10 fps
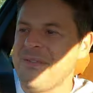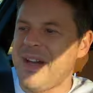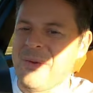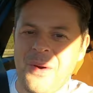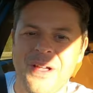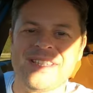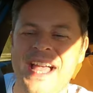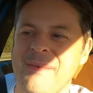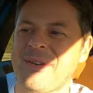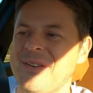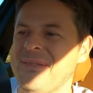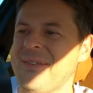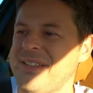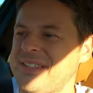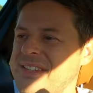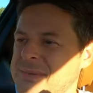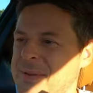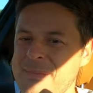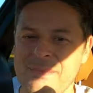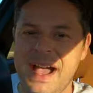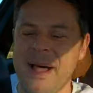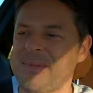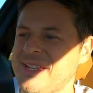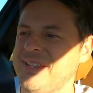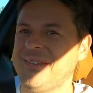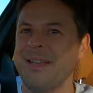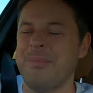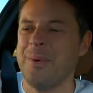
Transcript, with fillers: We've had a WhatsApp group which has been absolutely